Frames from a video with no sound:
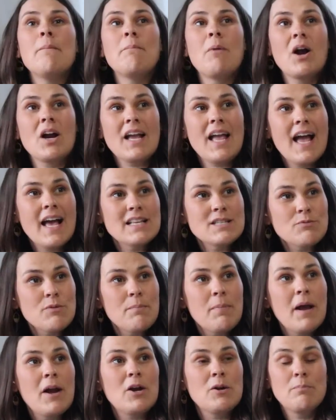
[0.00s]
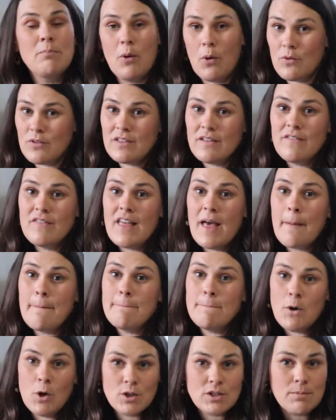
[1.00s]
Mark has repaired both of
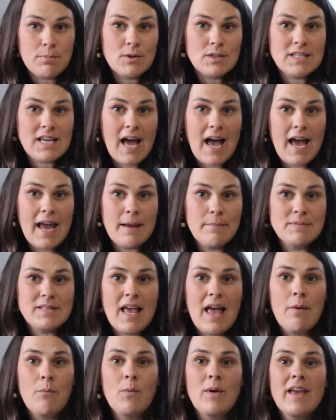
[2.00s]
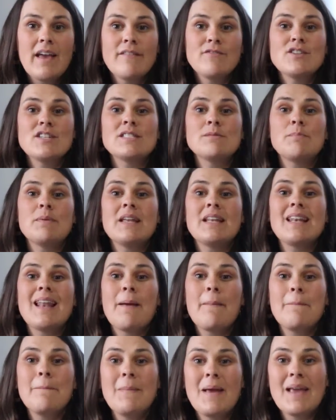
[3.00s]
them multiple times, and we have just
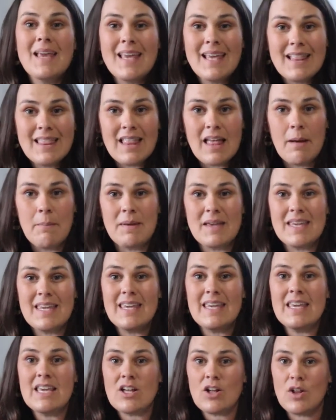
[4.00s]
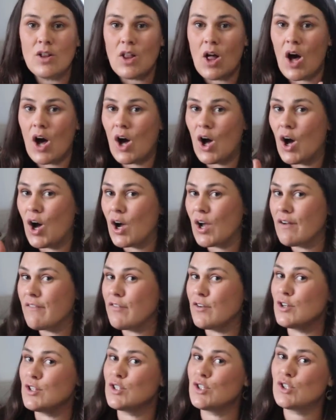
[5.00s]
been making them eke along
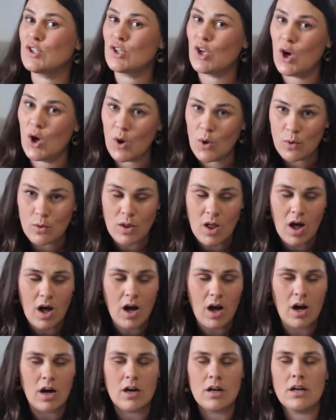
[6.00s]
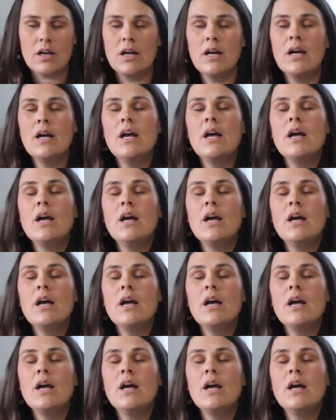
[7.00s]
for so long.